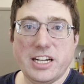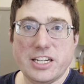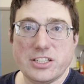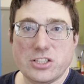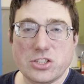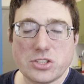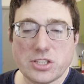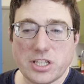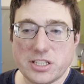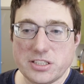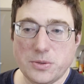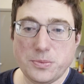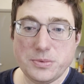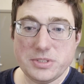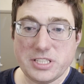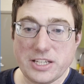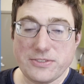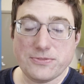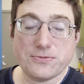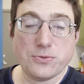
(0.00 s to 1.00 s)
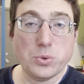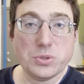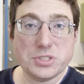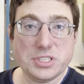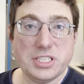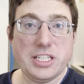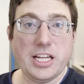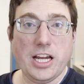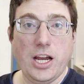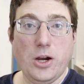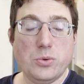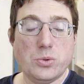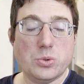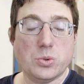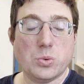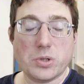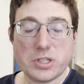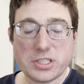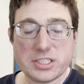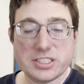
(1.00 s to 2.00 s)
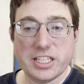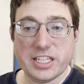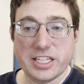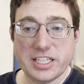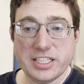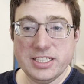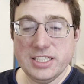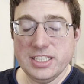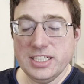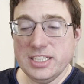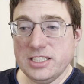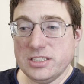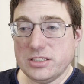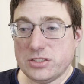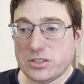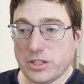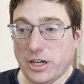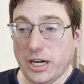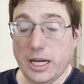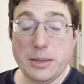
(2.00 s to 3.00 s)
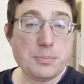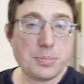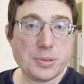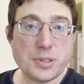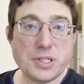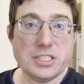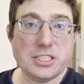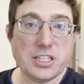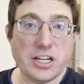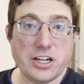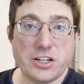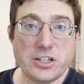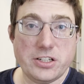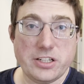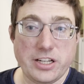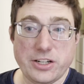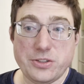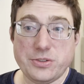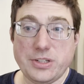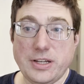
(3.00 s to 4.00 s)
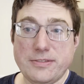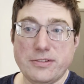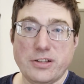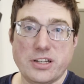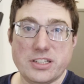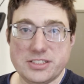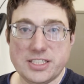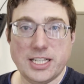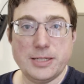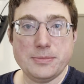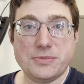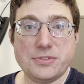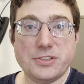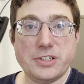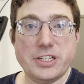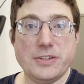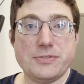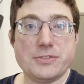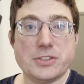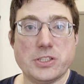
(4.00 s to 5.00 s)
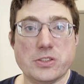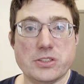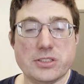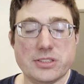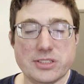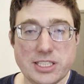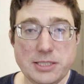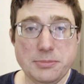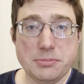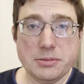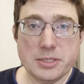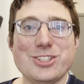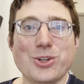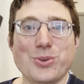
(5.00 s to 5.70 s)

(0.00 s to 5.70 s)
I just got done with a 14-hour workday, so I'm pretty tired. I don't have a lot of time before I have to go to sleep.